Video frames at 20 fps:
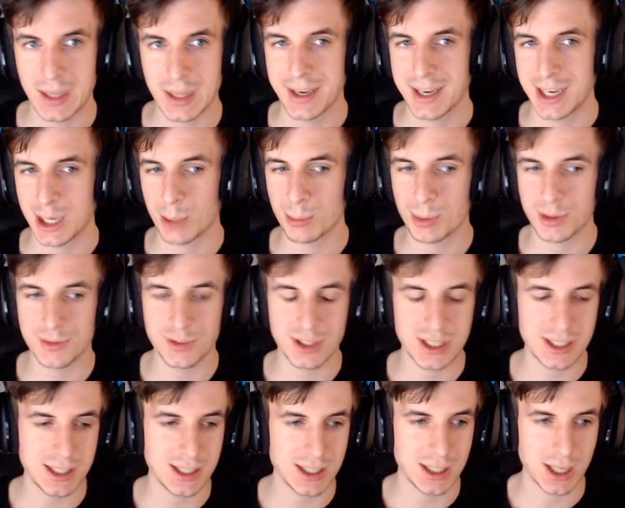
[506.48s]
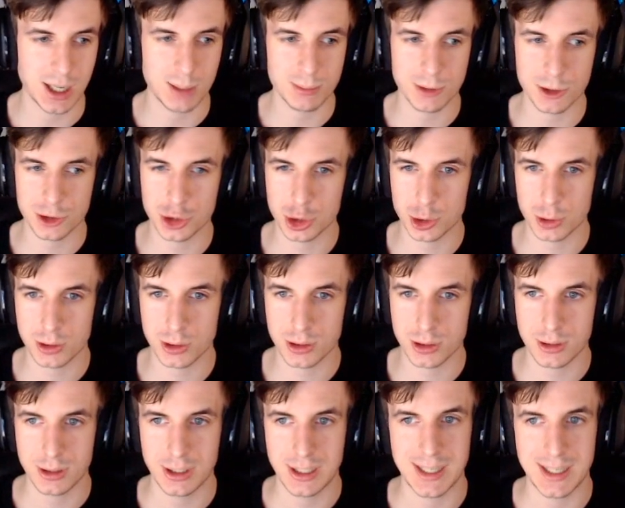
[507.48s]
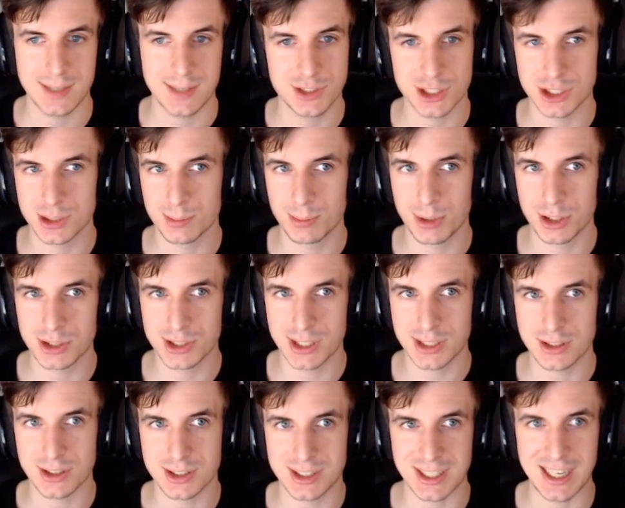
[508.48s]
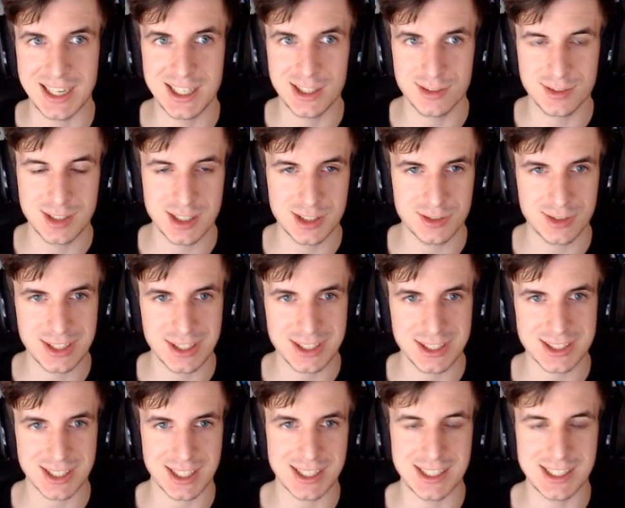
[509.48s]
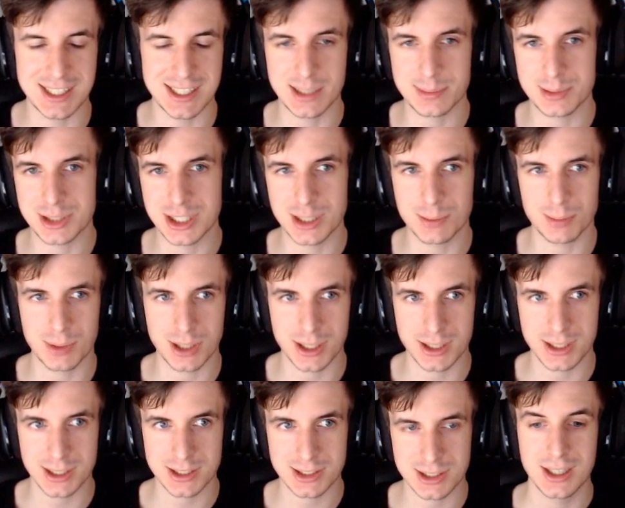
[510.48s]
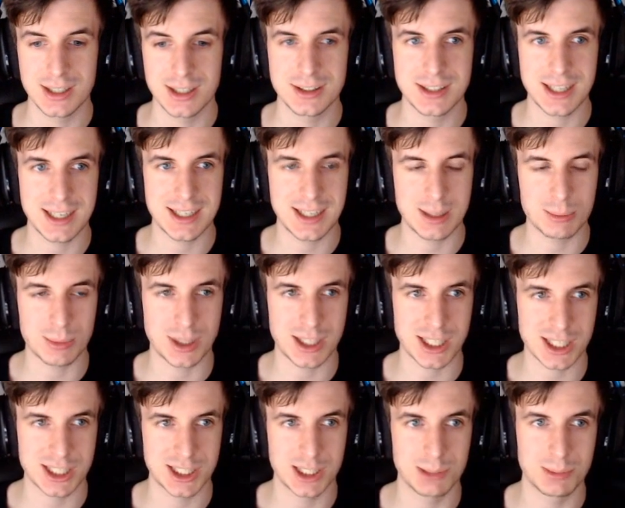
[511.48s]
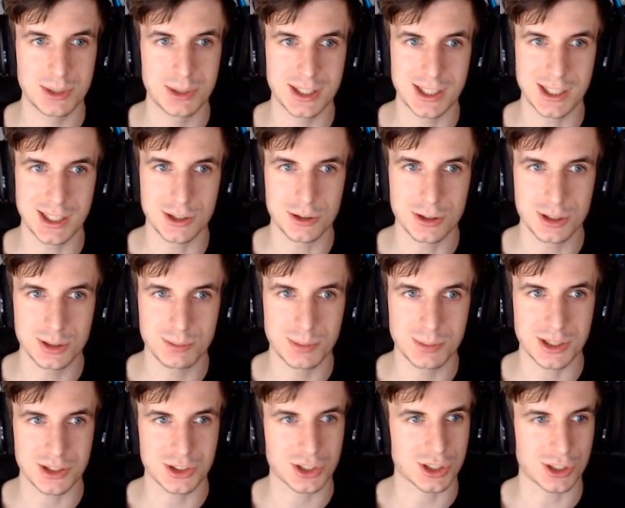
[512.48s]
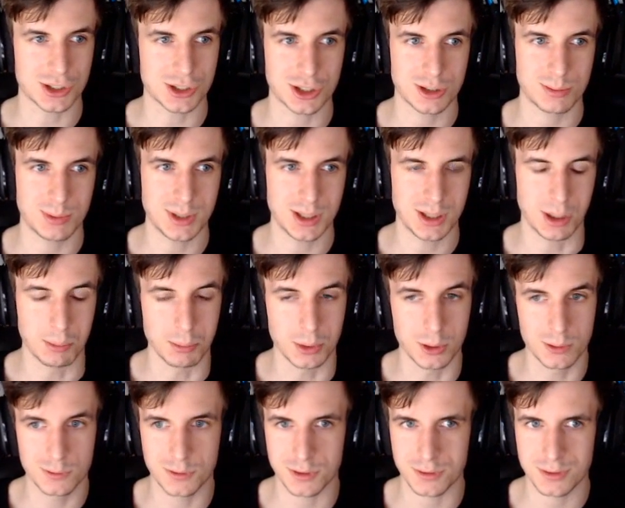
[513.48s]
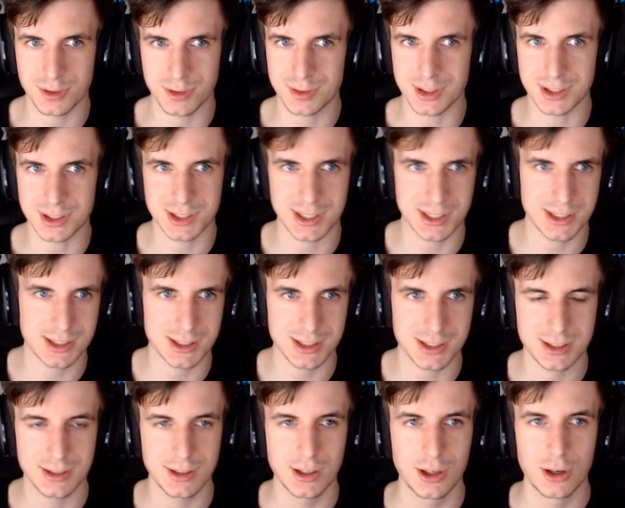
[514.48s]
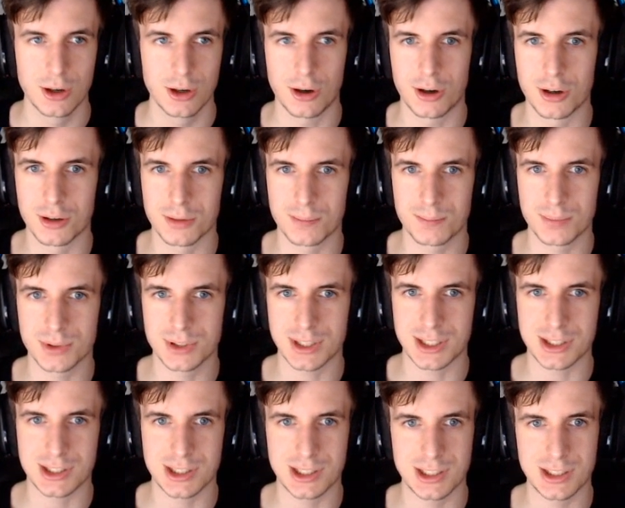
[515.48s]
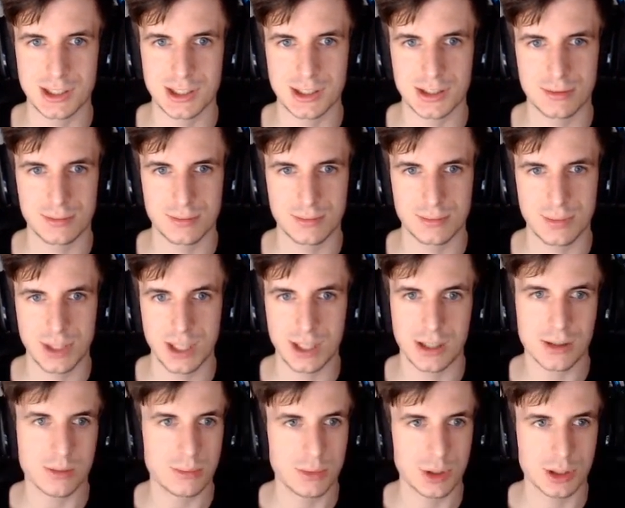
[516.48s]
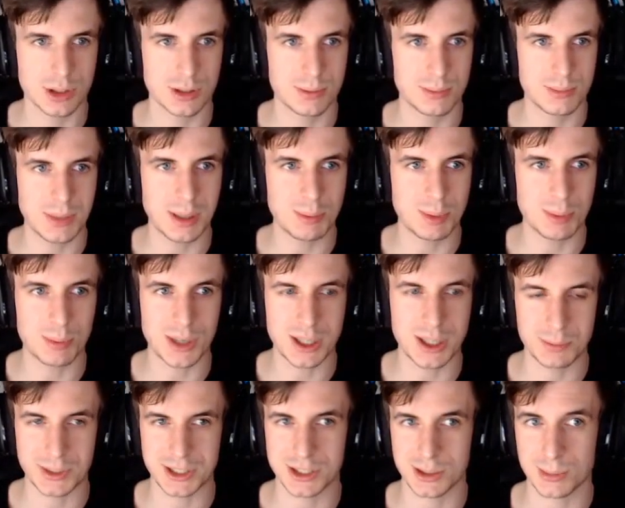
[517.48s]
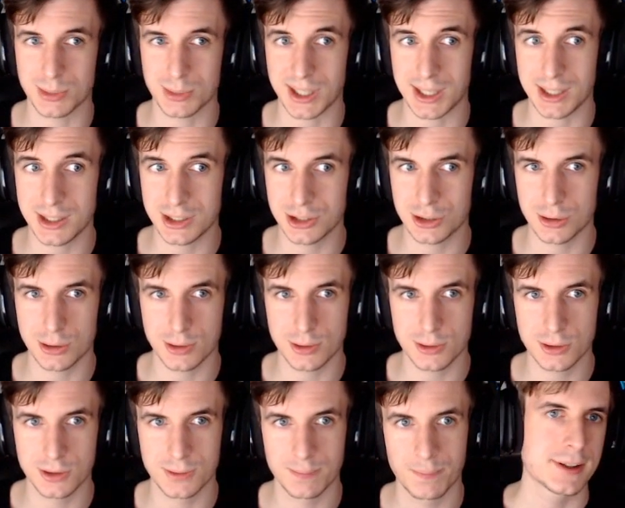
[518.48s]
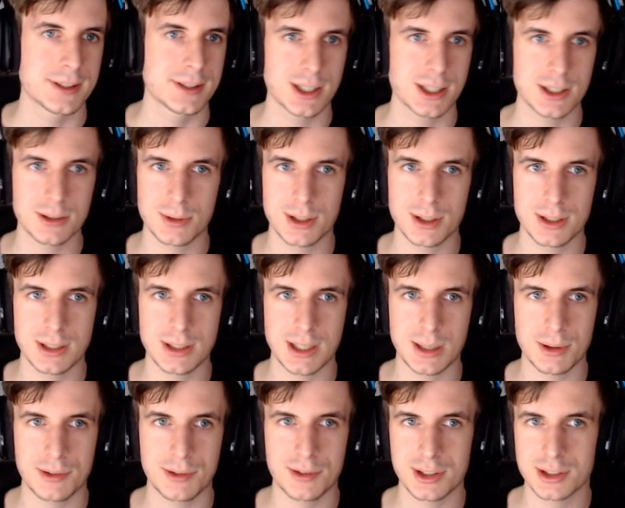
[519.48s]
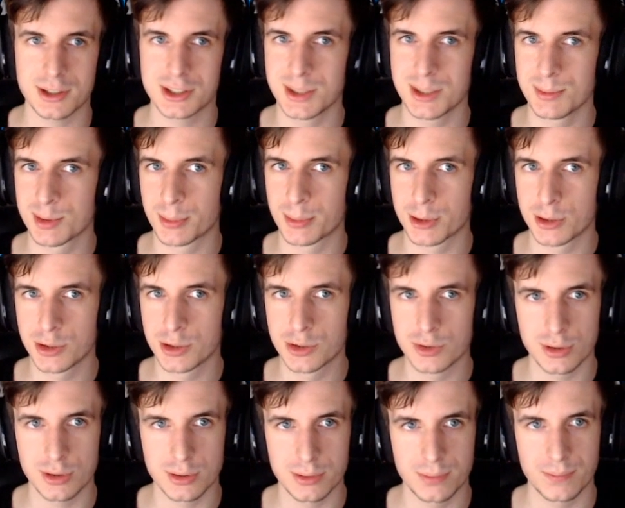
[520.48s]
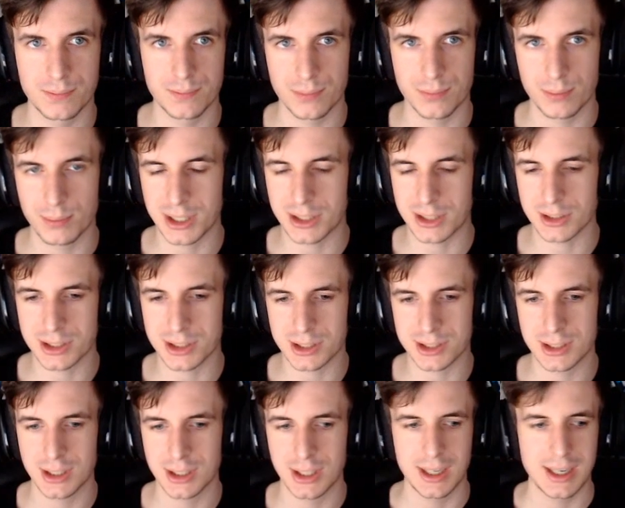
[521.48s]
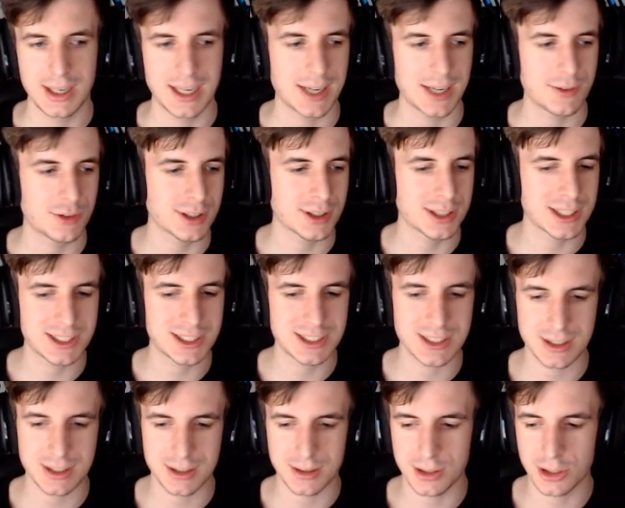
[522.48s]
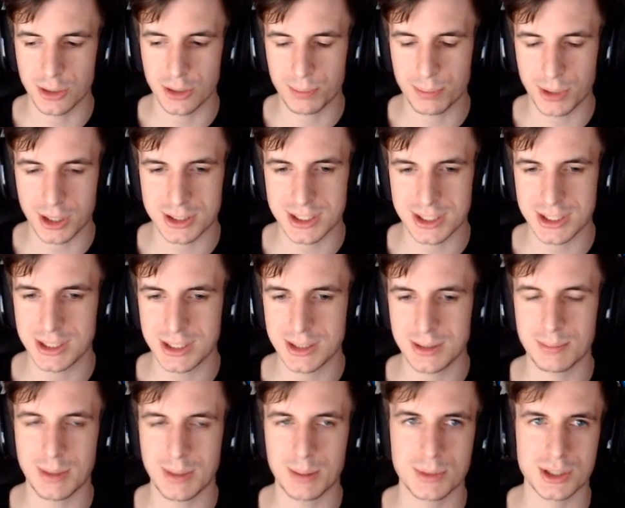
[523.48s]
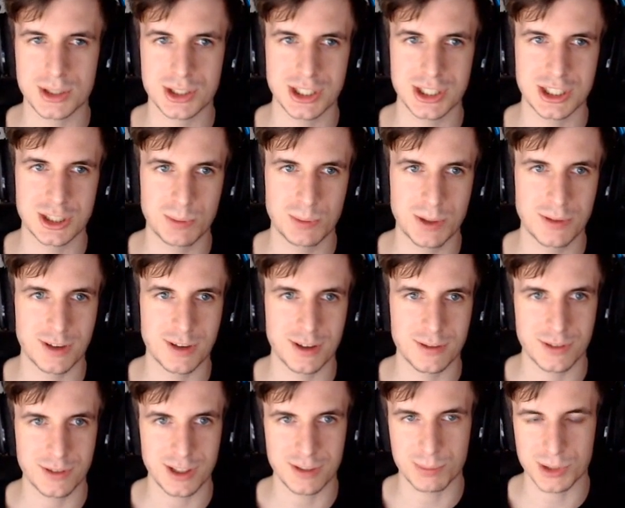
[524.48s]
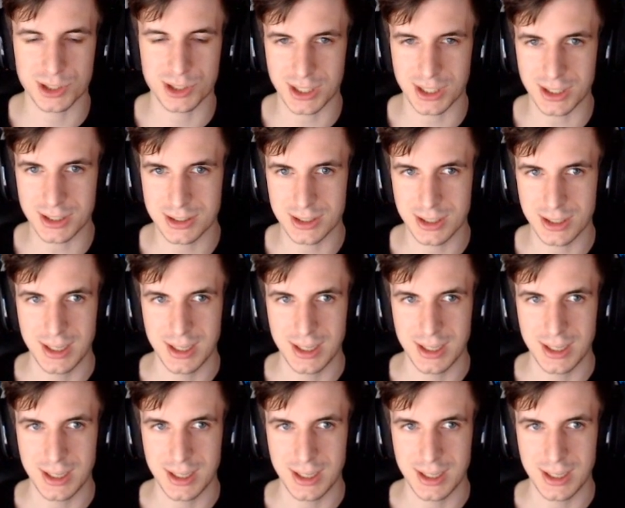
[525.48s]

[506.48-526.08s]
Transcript: In PvE, I'm not sure if there's a boss that does any of these things and he keeps reapplying it, then it might actually be really good because you can just be immune for 15 seconds. Or potentially, yeah, you can maybe bypass some mechanics, who knows. The other one, however, seems more useful because if you increase your party members' HP by 5%,